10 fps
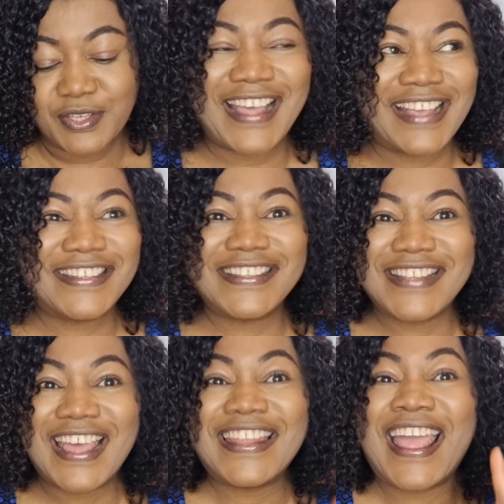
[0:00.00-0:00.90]
And she
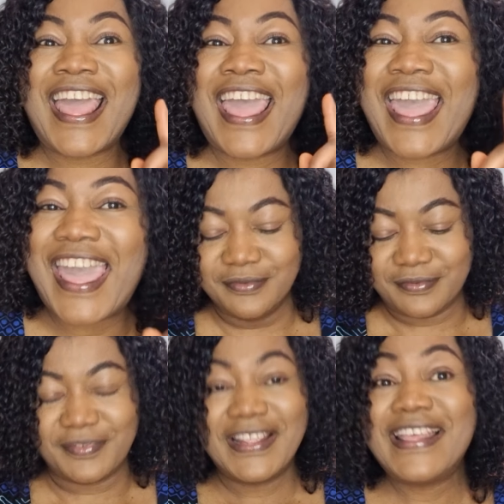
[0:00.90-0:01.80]
said,
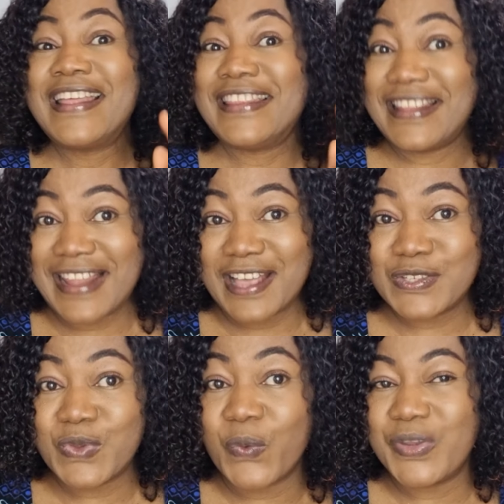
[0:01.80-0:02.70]
"Hence, the
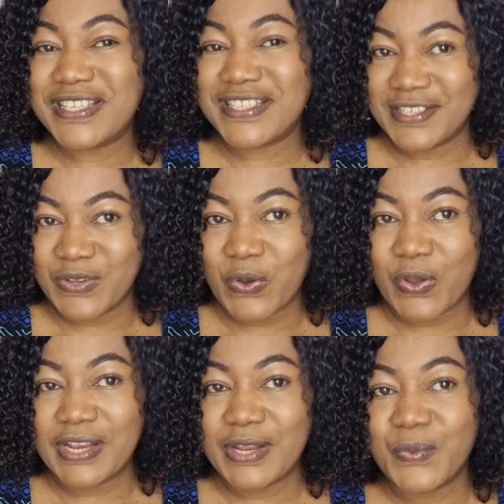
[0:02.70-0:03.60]
last one, which is this
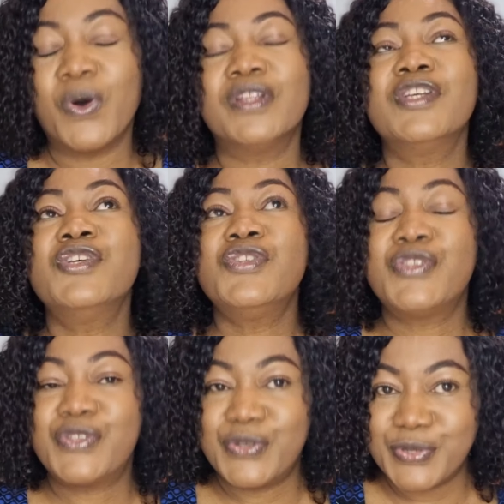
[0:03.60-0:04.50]
coily one,
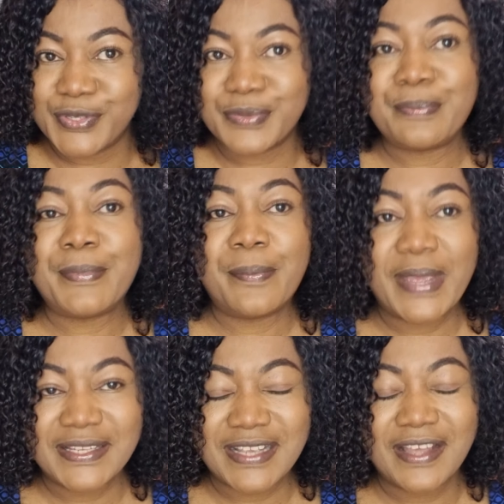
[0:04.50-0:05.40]
suits me
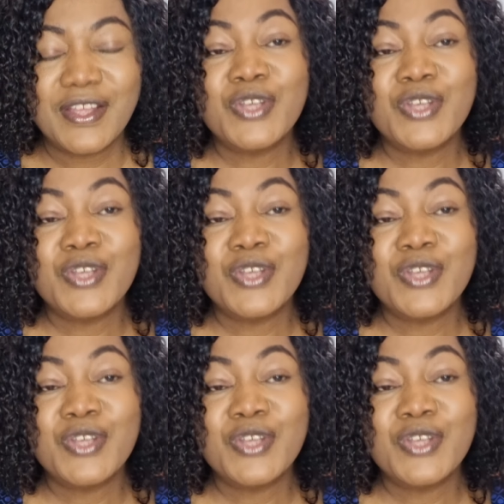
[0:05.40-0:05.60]
better."